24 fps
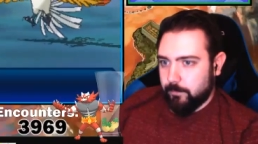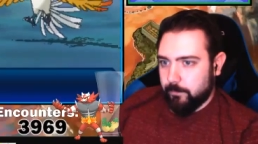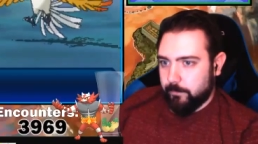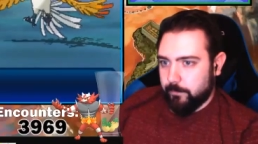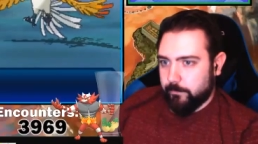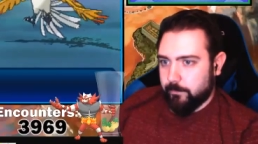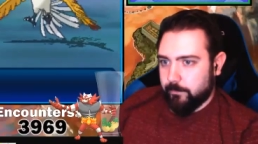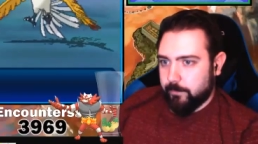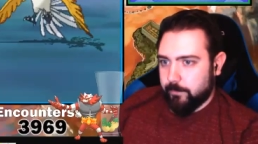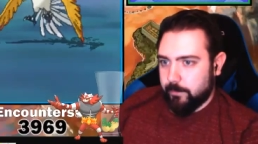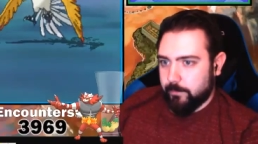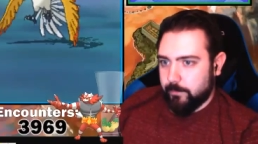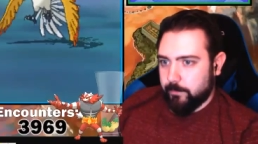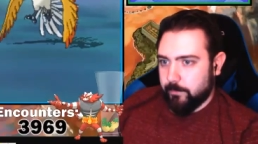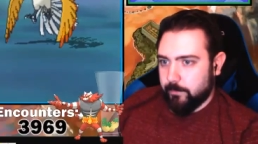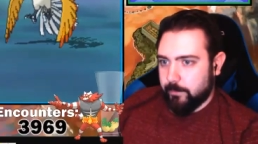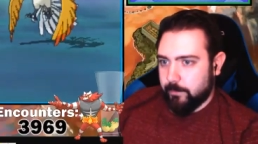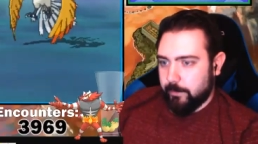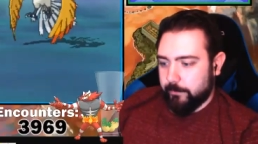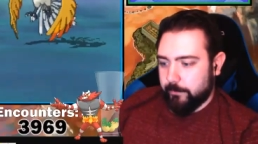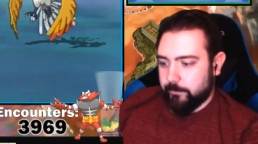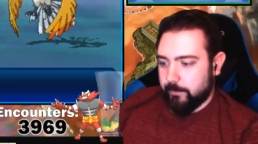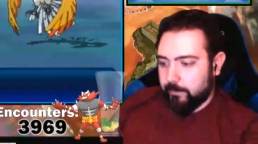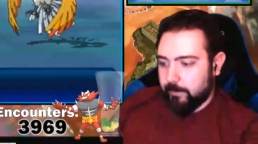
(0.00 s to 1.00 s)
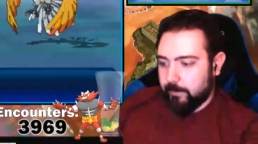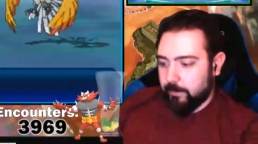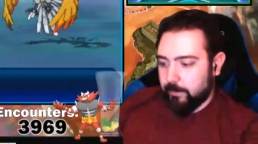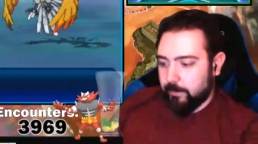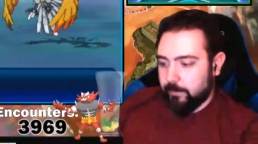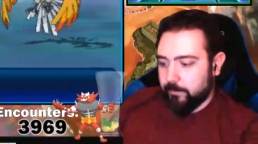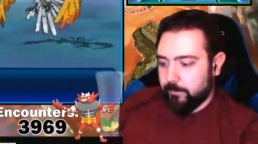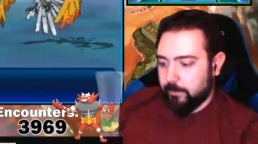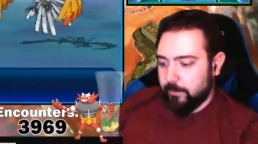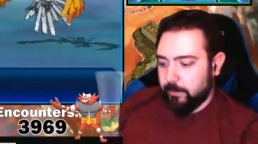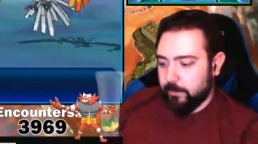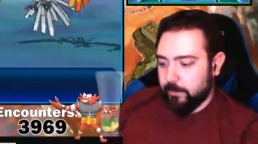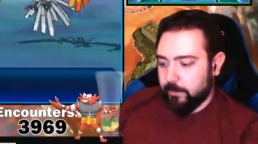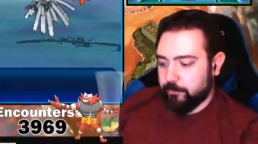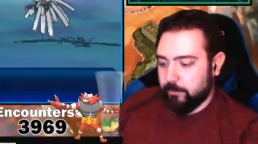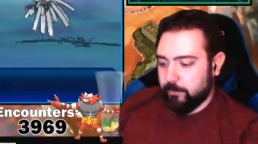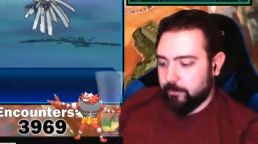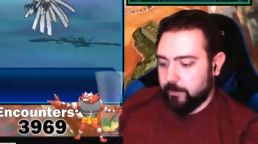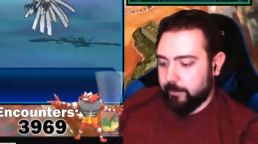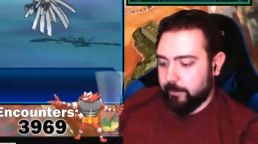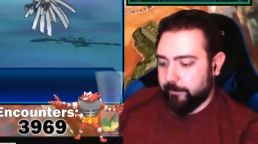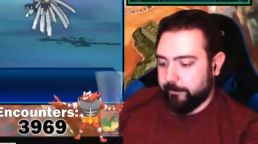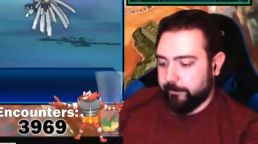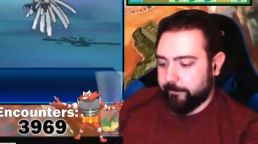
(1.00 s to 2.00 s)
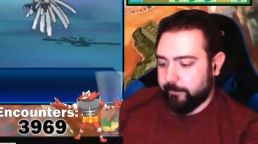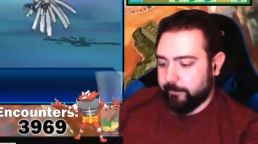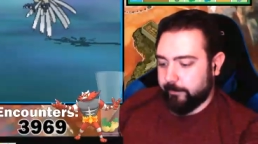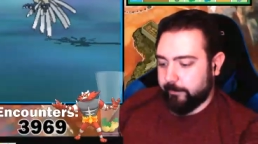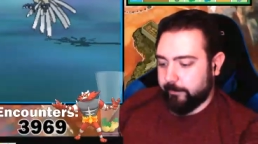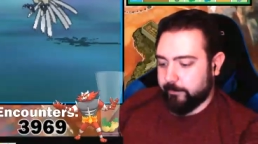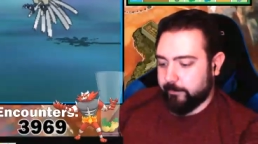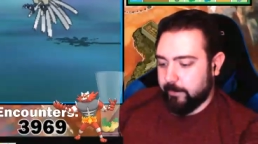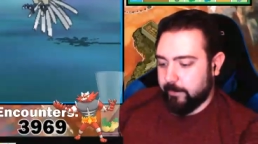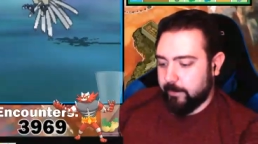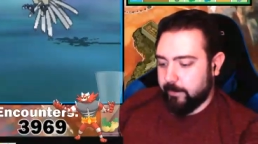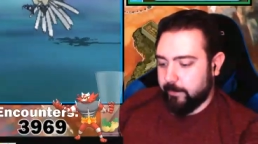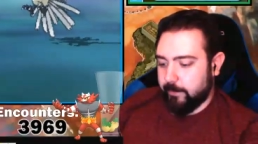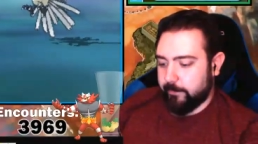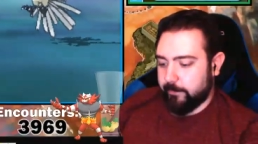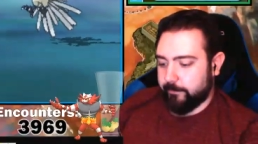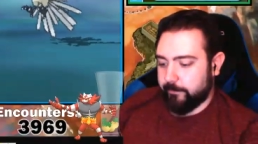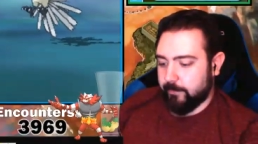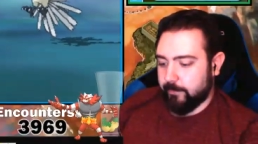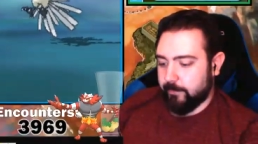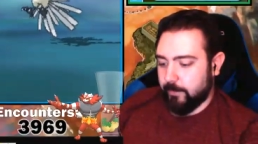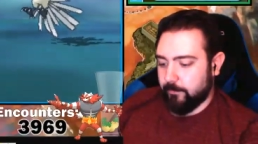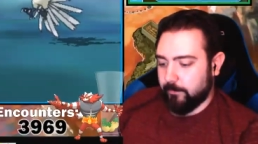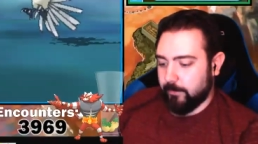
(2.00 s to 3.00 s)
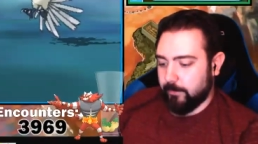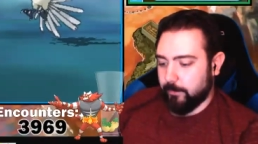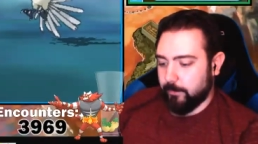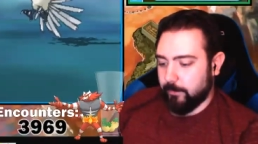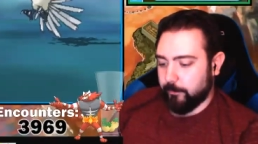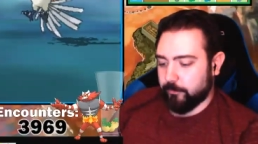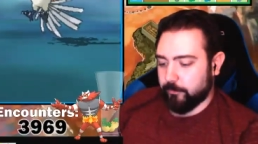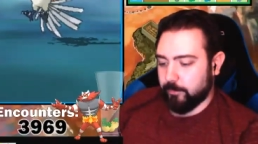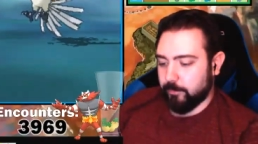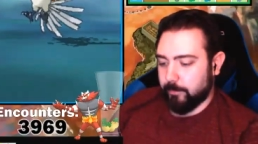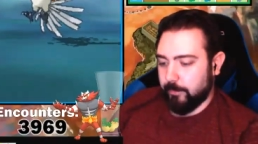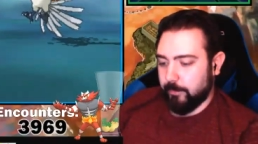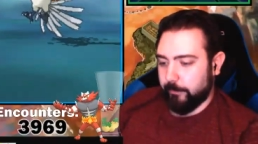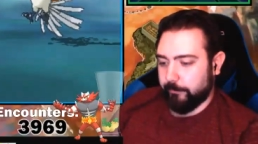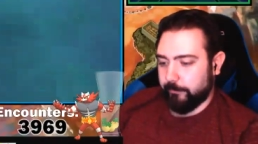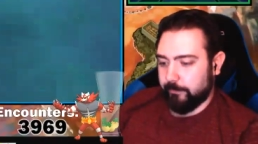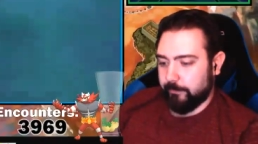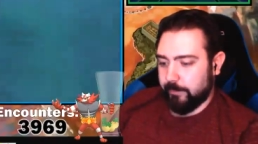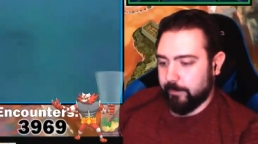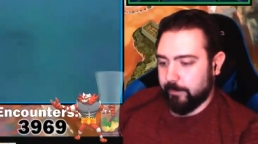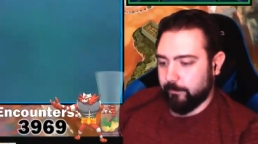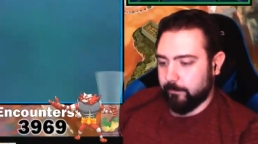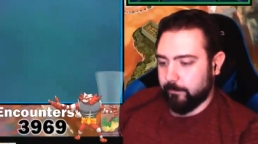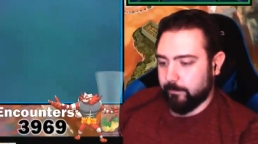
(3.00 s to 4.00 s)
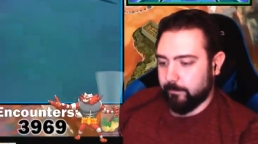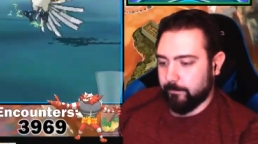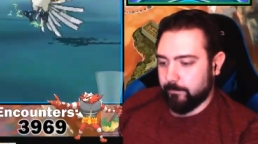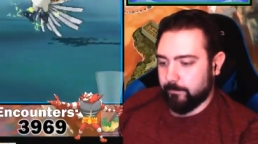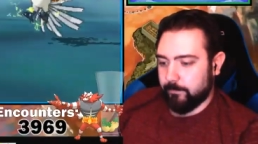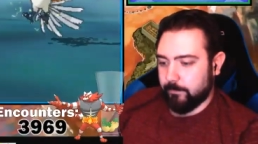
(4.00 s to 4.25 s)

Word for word: It's okay though, guys. I have 167 Ultra Balls left.